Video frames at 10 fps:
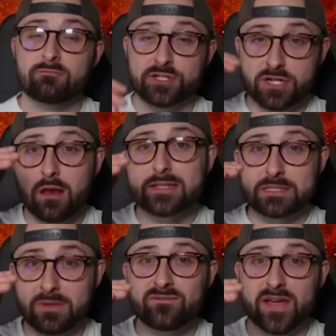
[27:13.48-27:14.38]

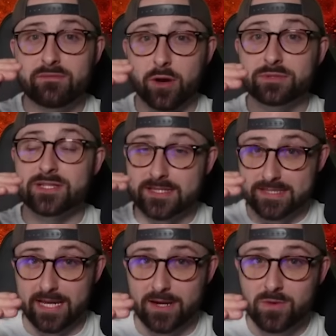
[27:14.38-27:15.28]
Richarlison is my favourite option
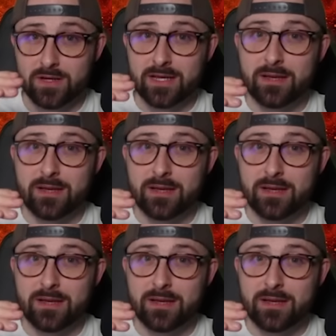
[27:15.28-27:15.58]
still,